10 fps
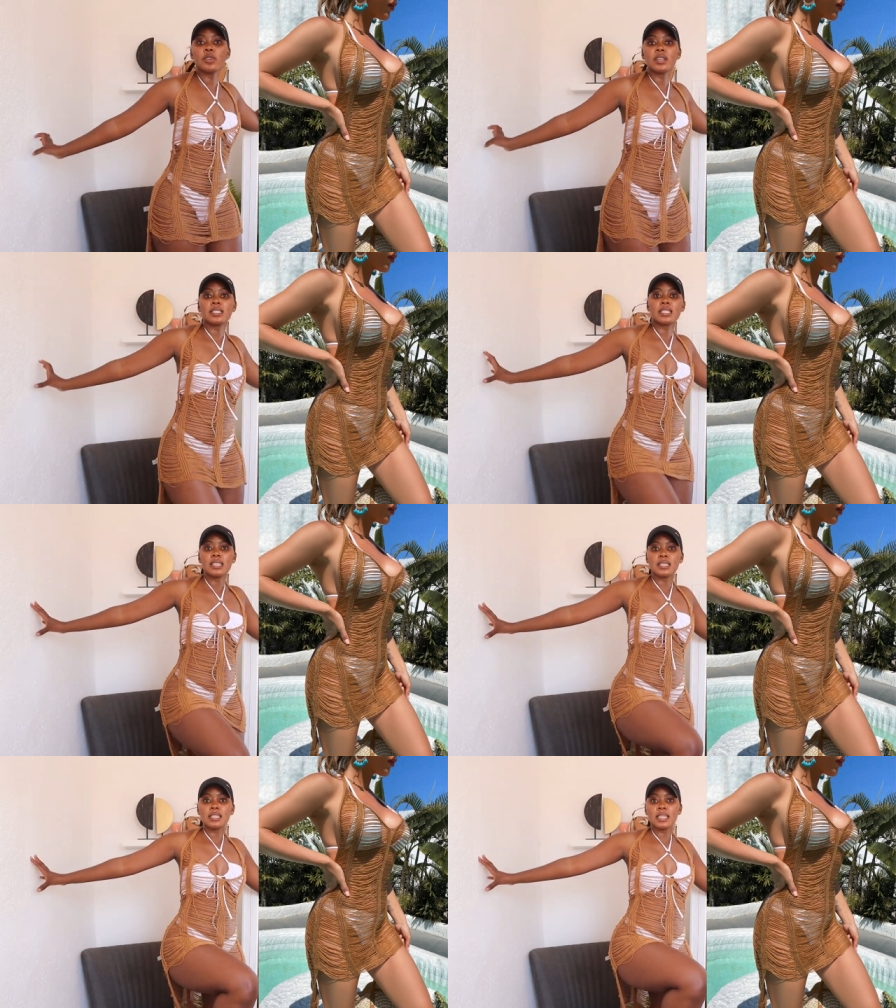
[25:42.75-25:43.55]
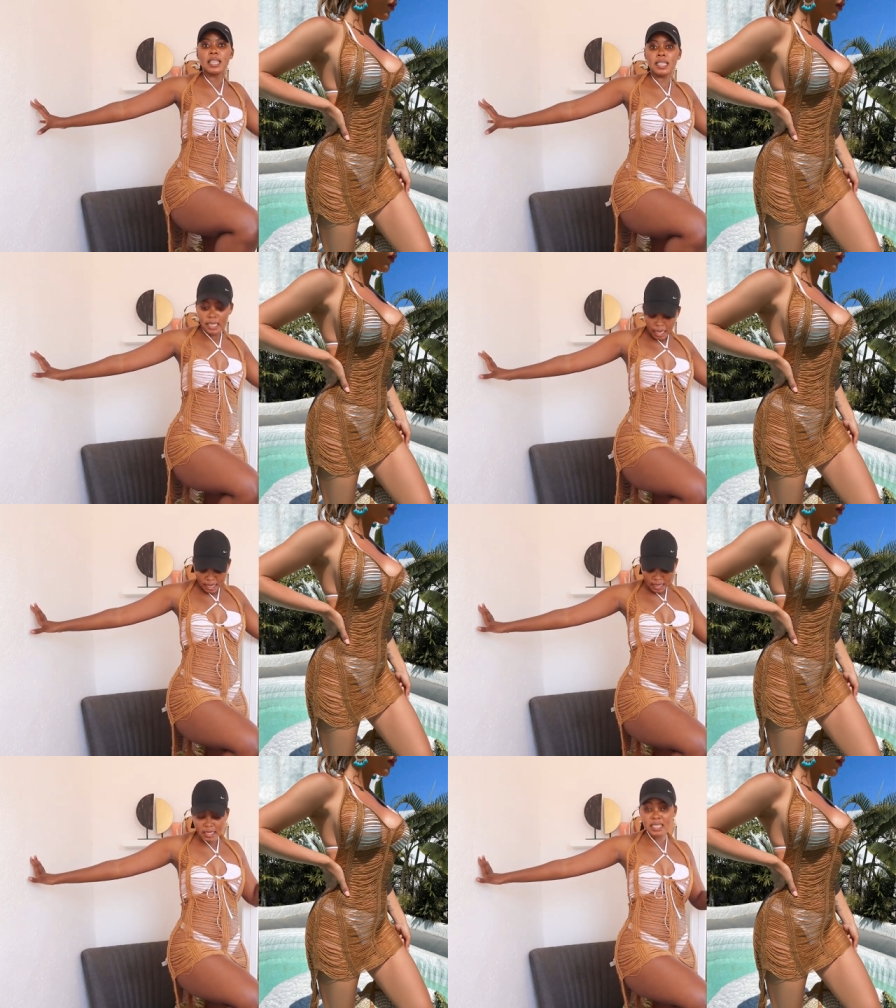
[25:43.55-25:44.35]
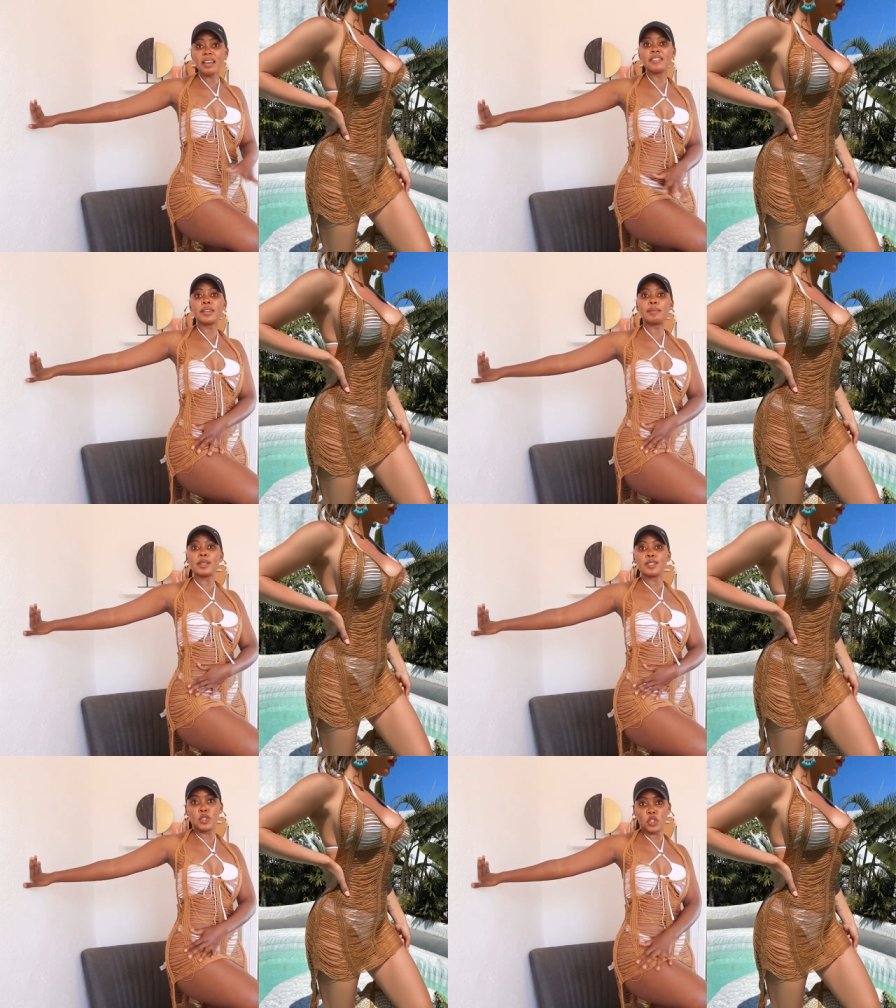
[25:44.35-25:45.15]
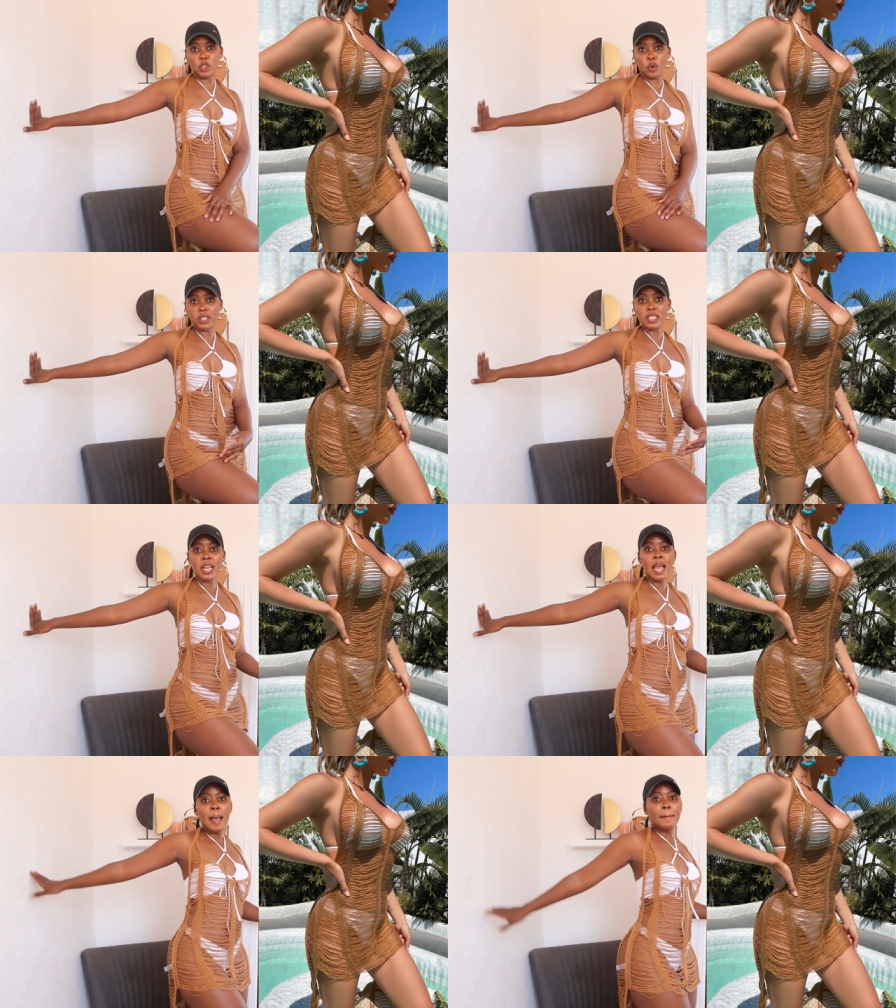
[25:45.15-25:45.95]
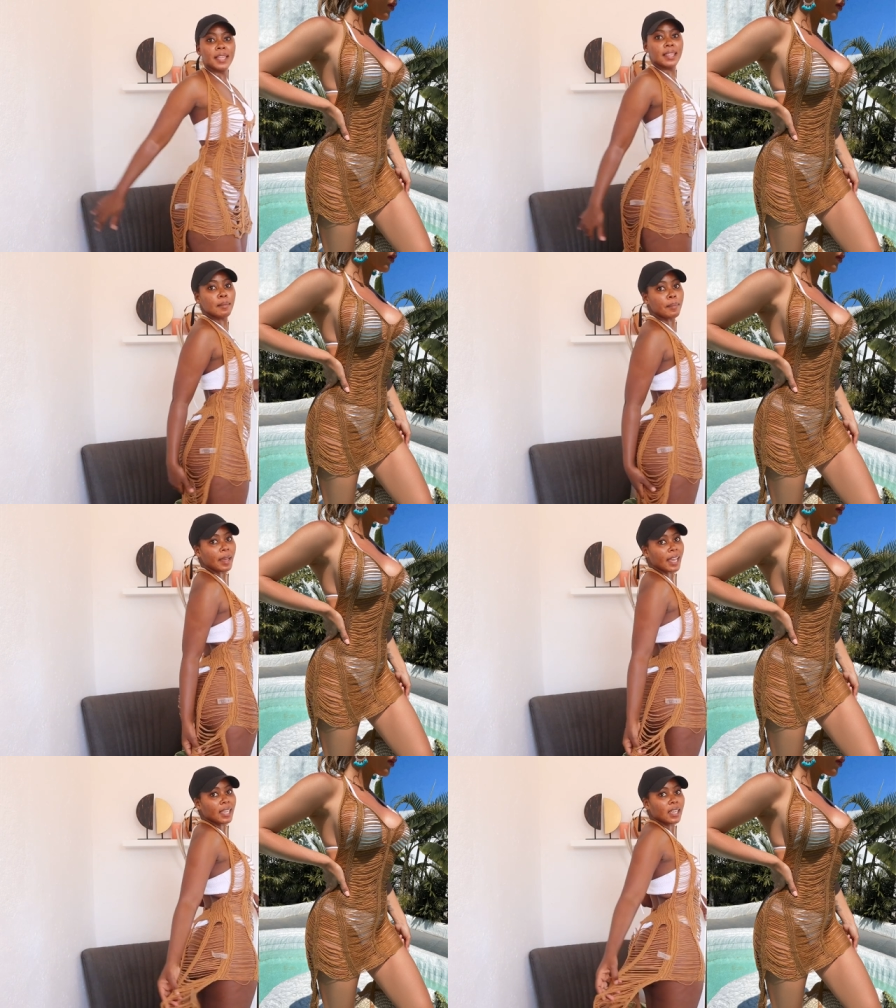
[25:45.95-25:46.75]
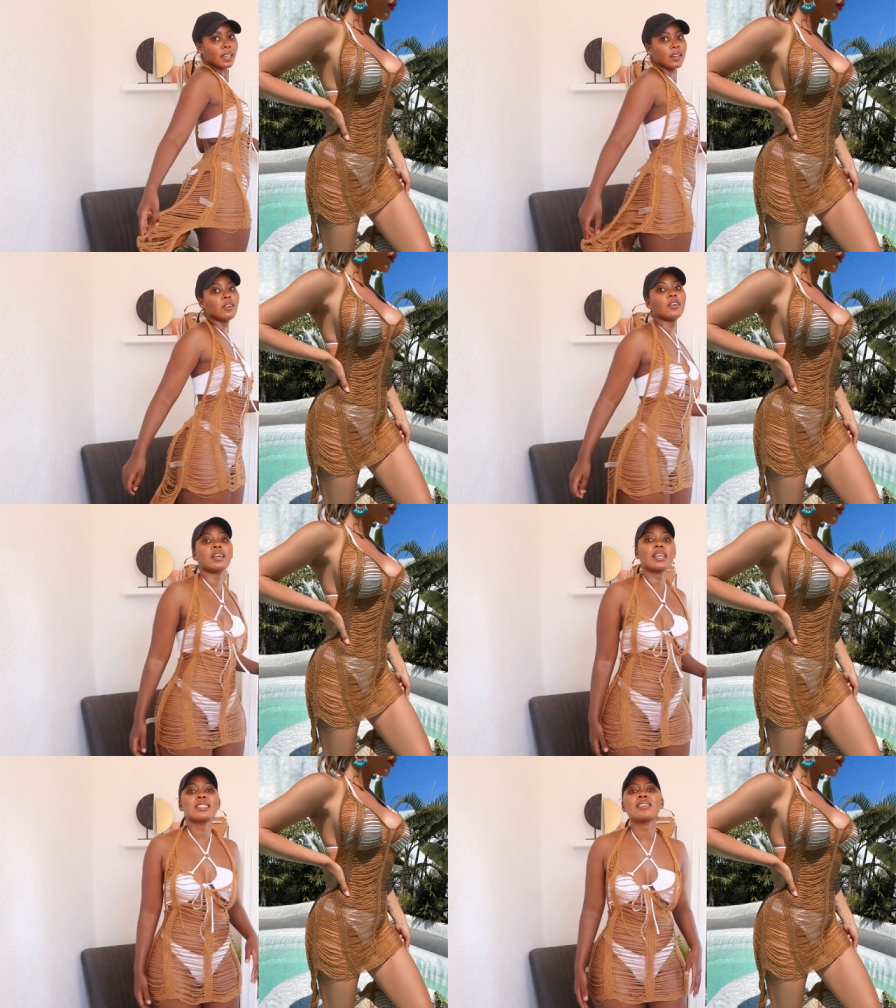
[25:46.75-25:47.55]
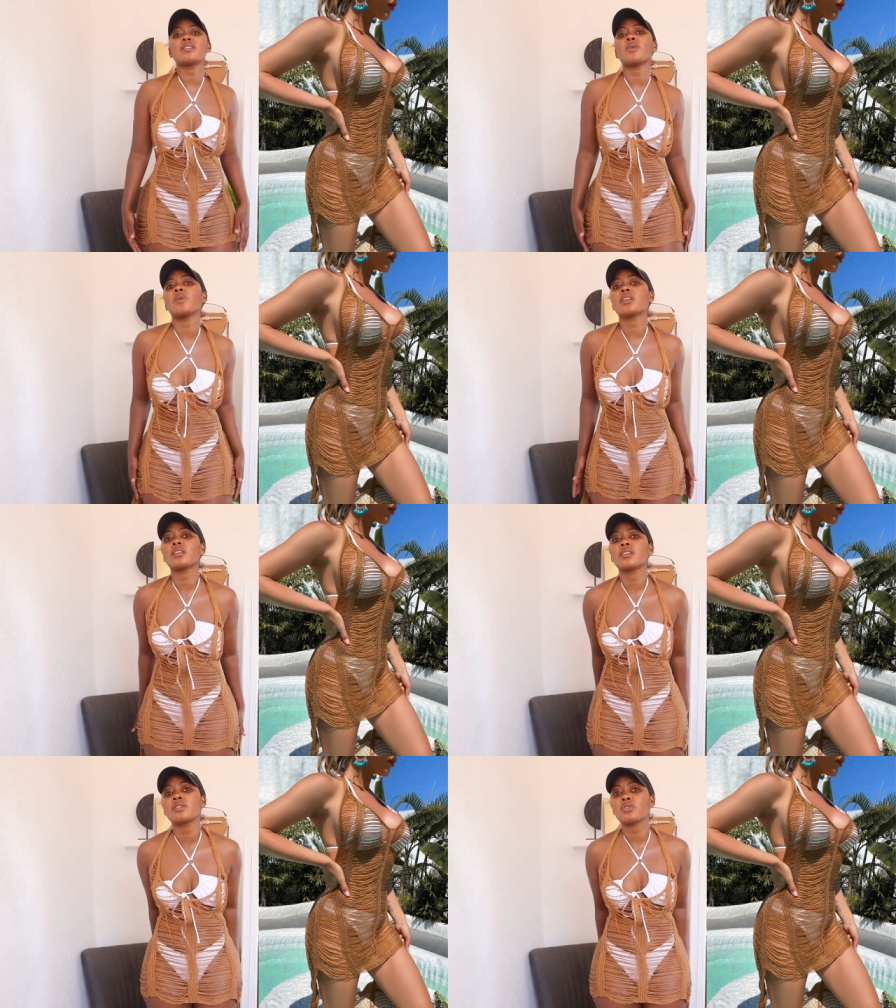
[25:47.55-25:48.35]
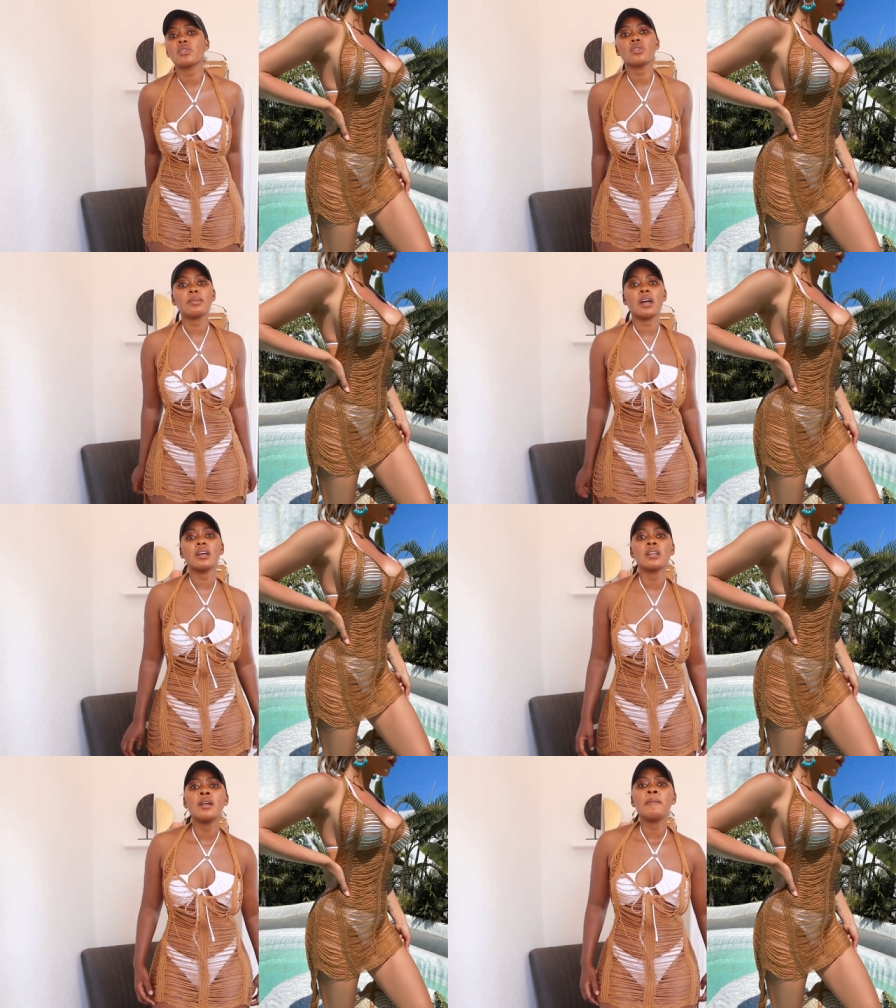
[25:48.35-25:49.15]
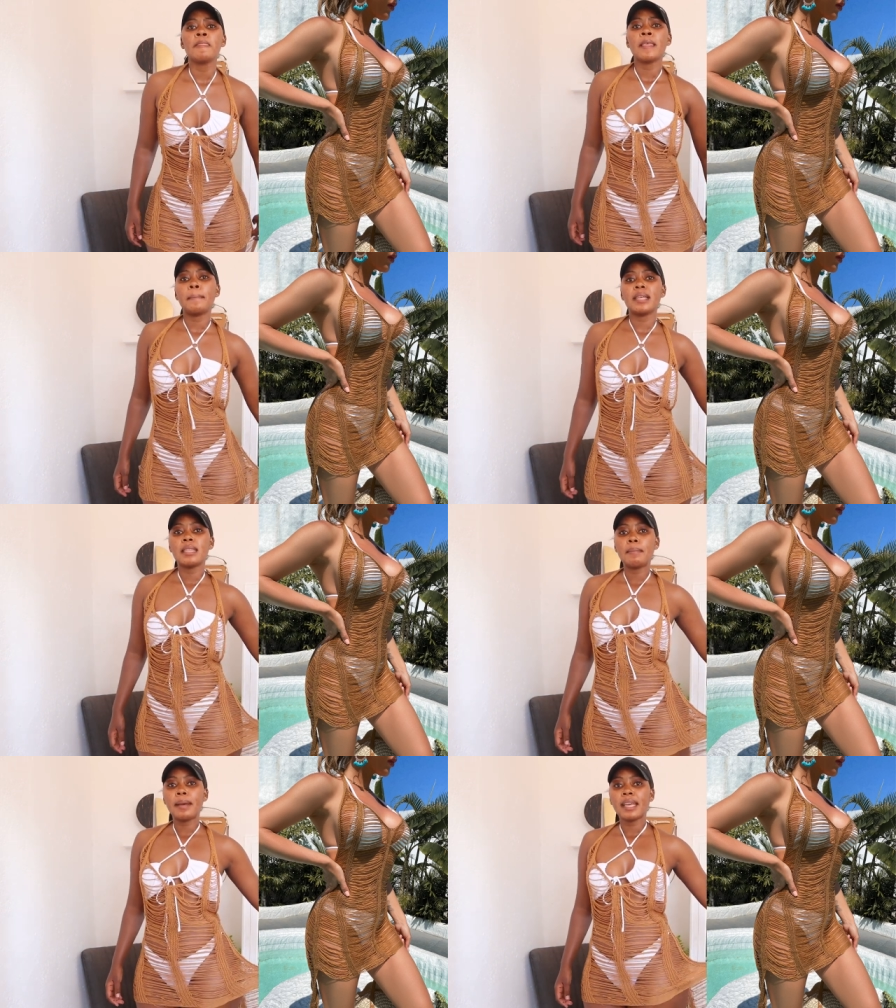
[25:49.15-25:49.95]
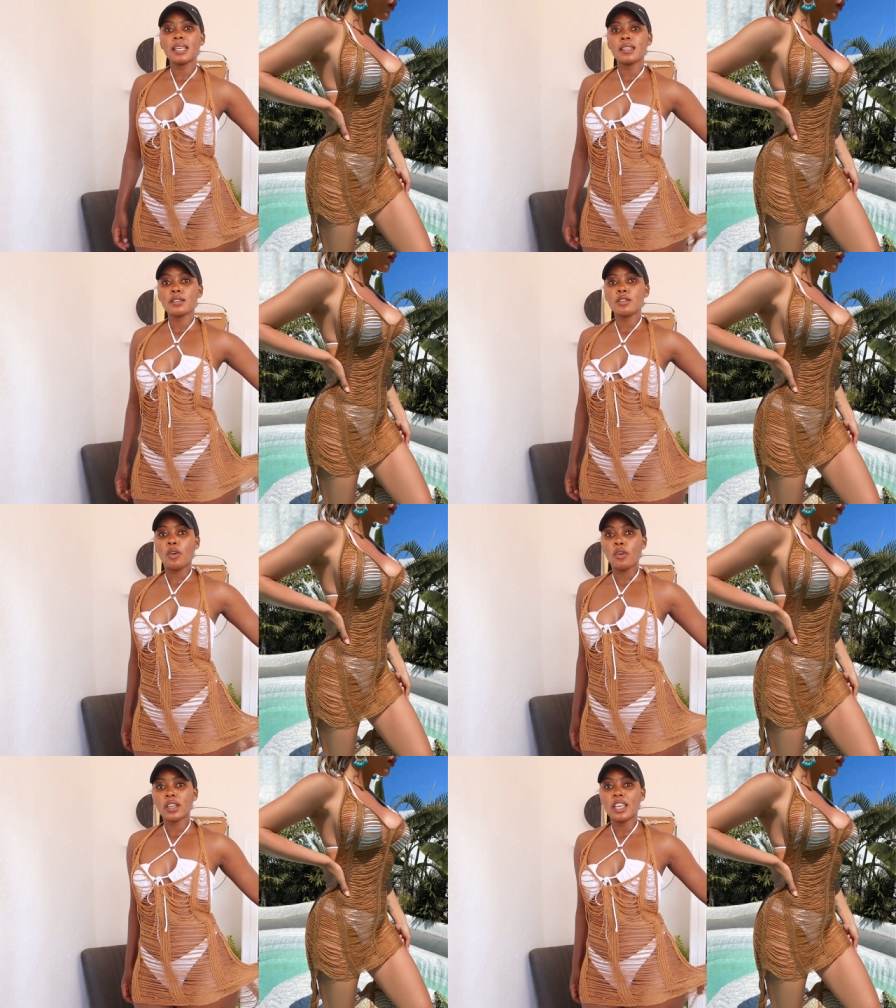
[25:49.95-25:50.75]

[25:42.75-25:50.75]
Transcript: you guys can see that this cover up is short, but the back, oh guys, I don't want to show you now, but the back is long.